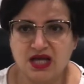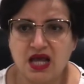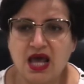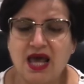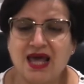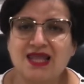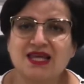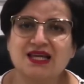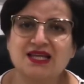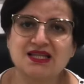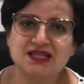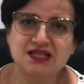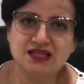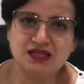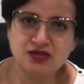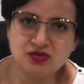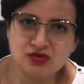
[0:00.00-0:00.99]
and then
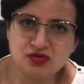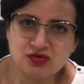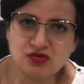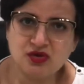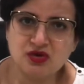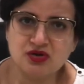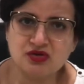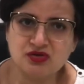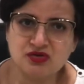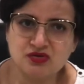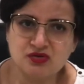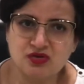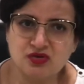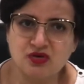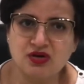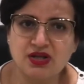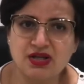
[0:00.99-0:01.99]
continues to increase to
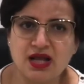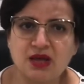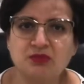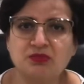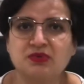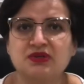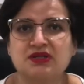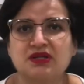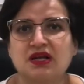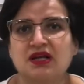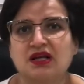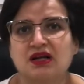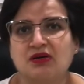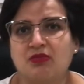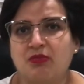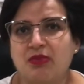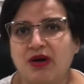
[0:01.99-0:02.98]
39% at
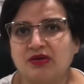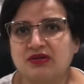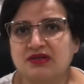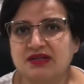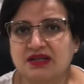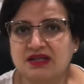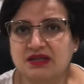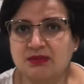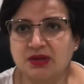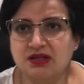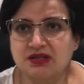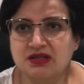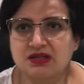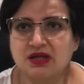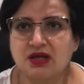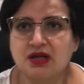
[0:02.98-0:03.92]
about 6 months.